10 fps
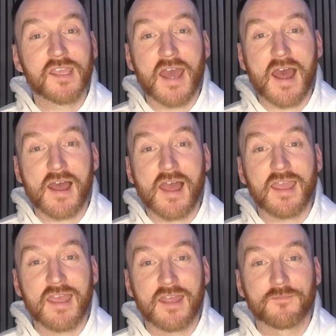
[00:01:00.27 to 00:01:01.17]
car
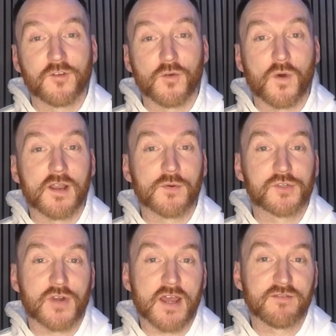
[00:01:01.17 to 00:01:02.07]
again for the 1 hour
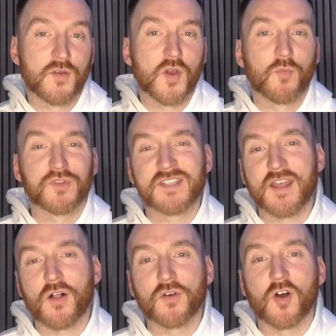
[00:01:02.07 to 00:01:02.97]
drive, but did
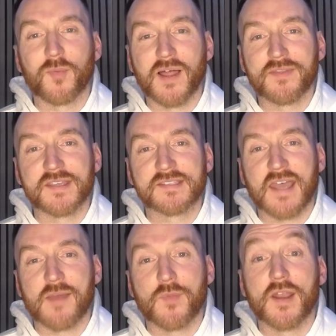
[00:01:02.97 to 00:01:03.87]
it all go to plan this
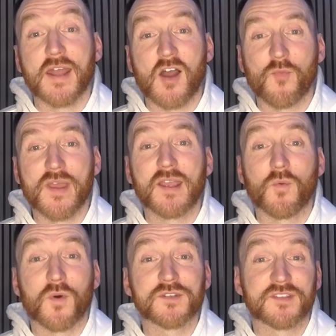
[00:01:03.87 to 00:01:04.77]
time, and how big
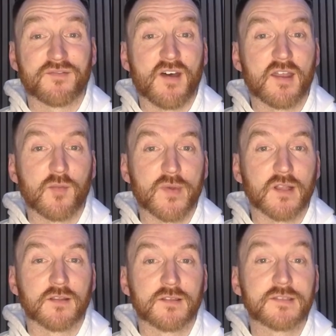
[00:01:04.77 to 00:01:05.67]
was the final
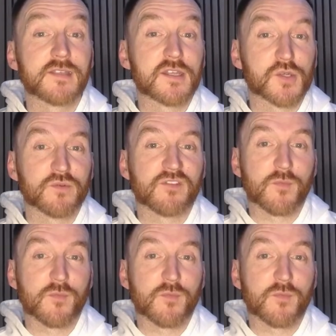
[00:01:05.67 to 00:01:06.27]
bill? Stay tuned for